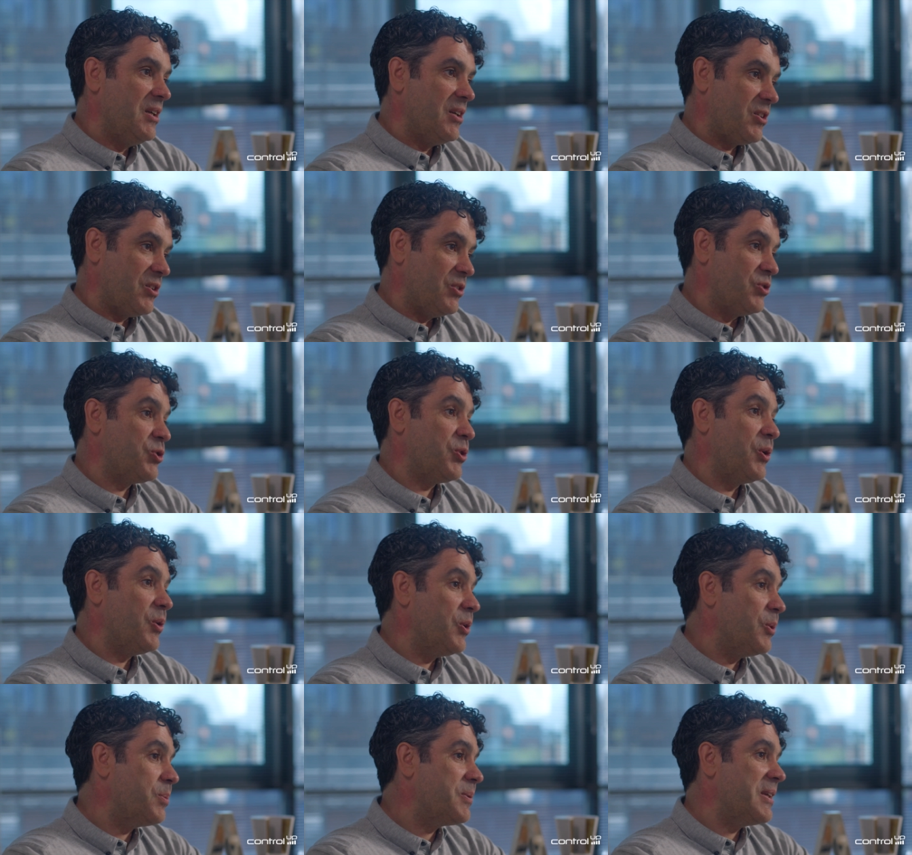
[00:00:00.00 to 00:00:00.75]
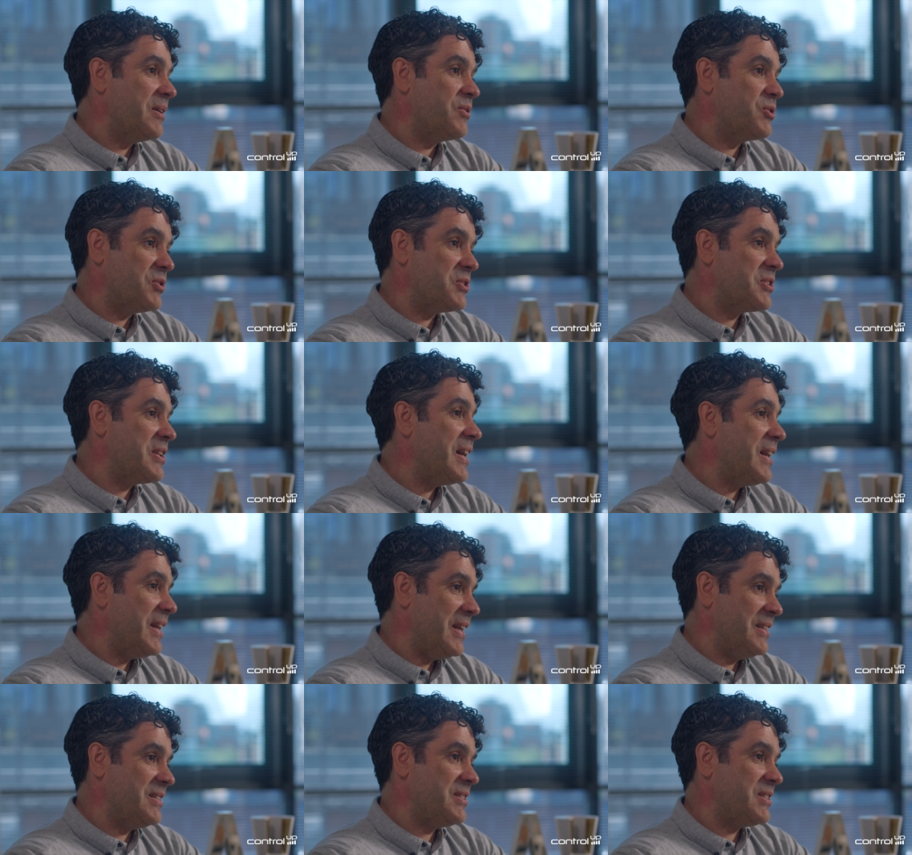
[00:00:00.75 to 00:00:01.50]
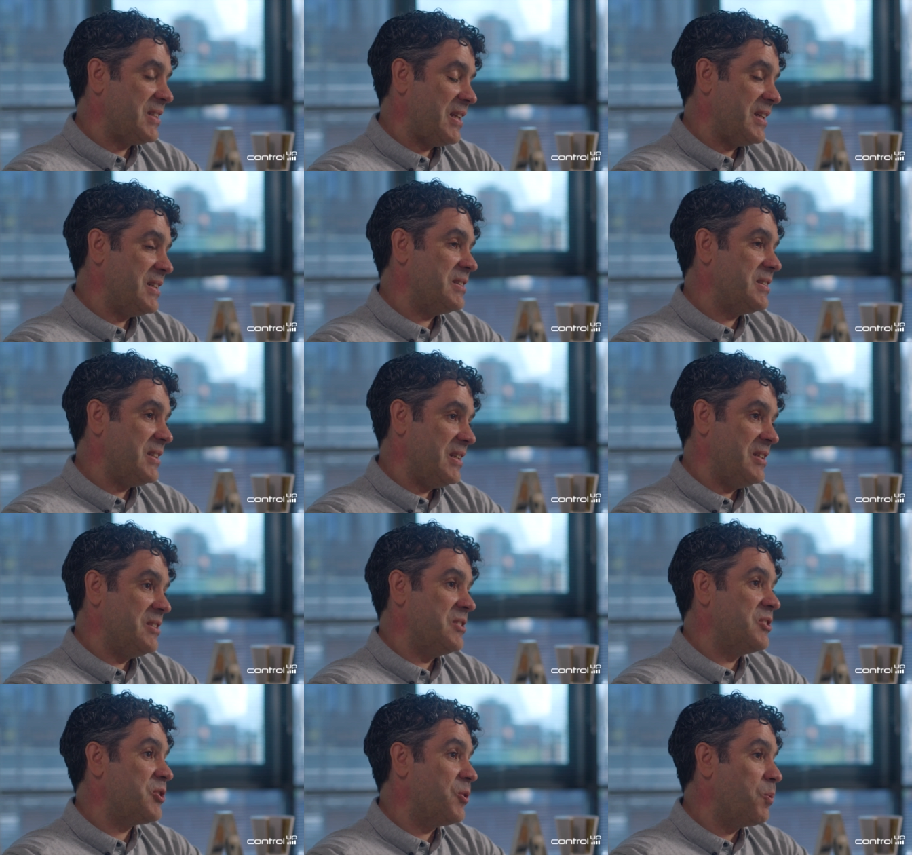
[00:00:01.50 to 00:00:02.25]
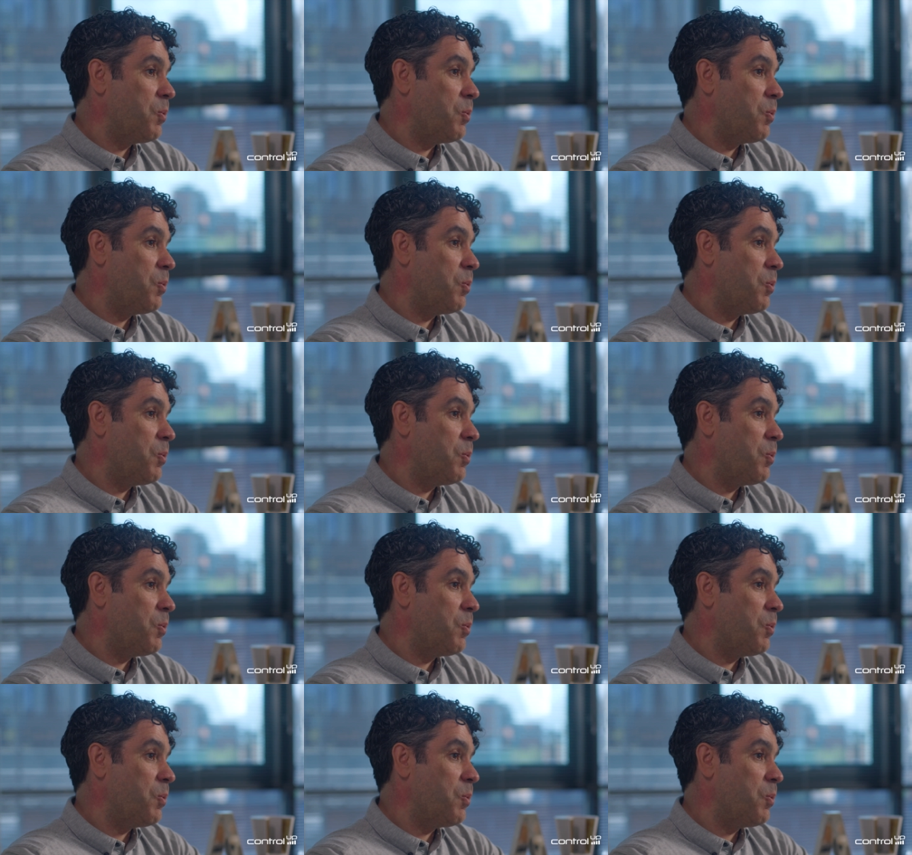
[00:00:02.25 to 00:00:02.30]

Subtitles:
ControlUp gives us that insight into